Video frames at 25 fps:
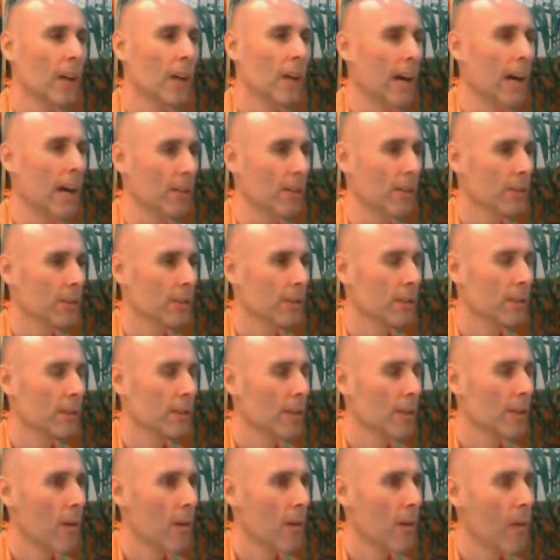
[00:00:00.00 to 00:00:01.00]
go out
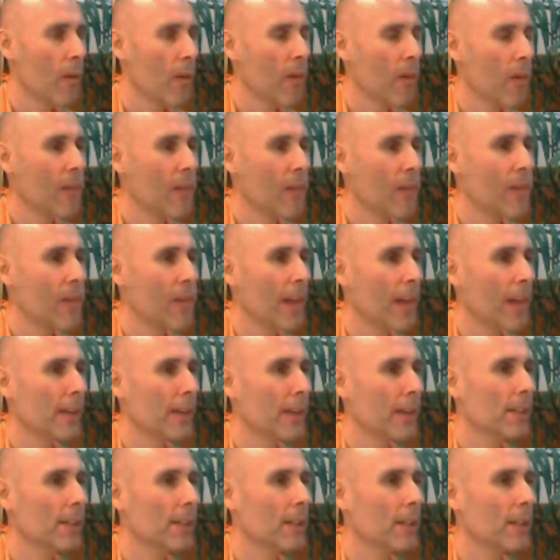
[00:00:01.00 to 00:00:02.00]

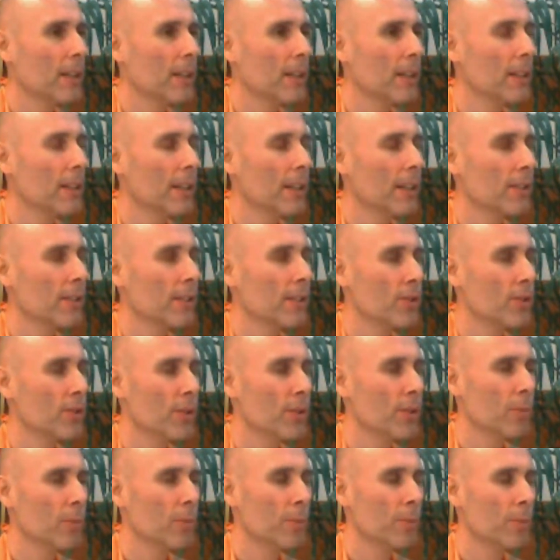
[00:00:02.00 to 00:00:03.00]
and
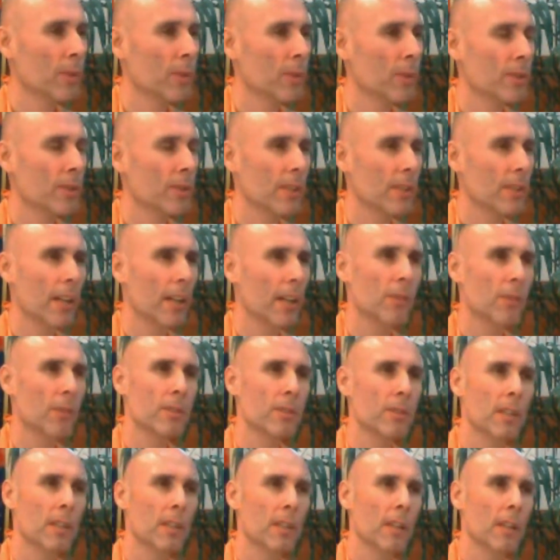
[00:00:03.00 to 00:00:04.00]
distribute books. And I
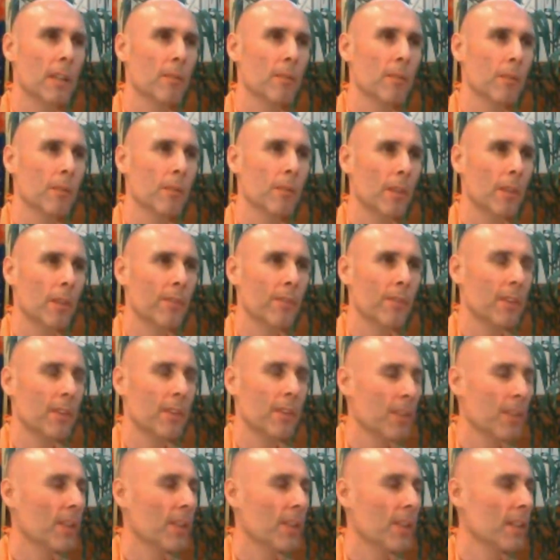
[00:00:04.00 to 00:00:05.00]
was thinking,
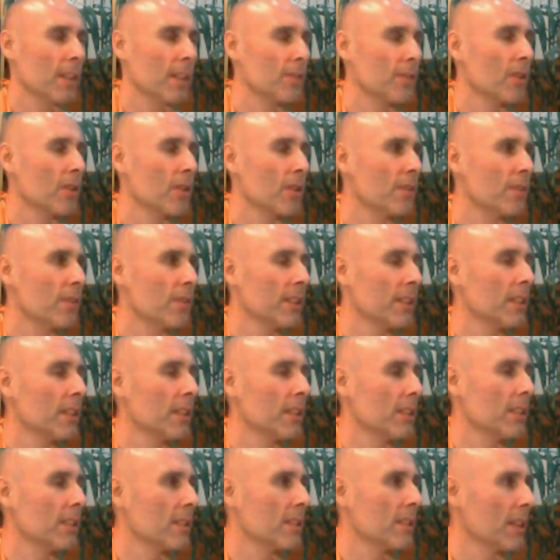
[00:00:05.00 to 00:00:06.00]
if everything is
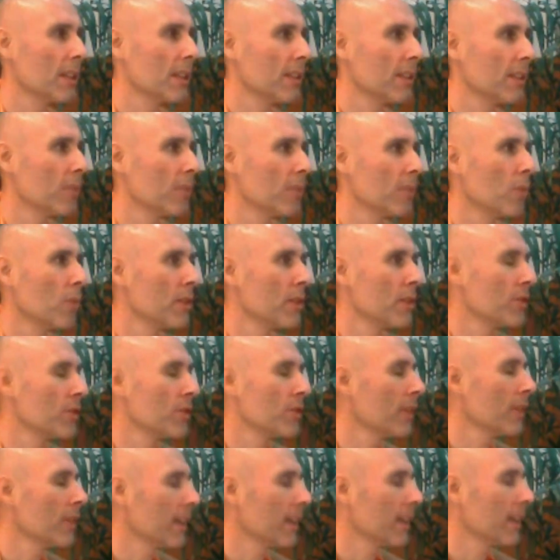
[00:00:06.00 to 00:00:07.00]
already decided, why
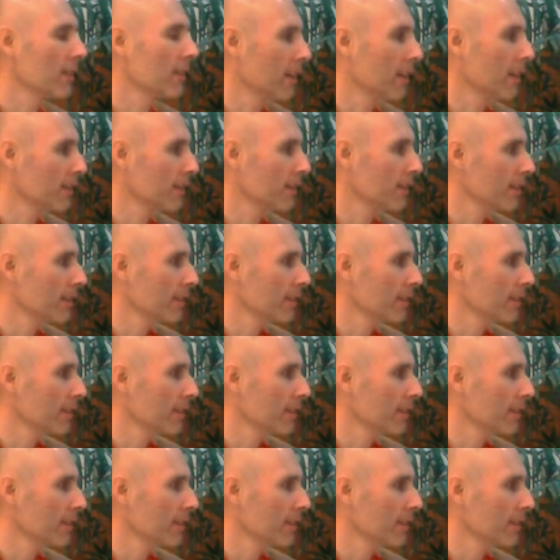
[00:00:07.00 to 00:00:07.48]
should I go out?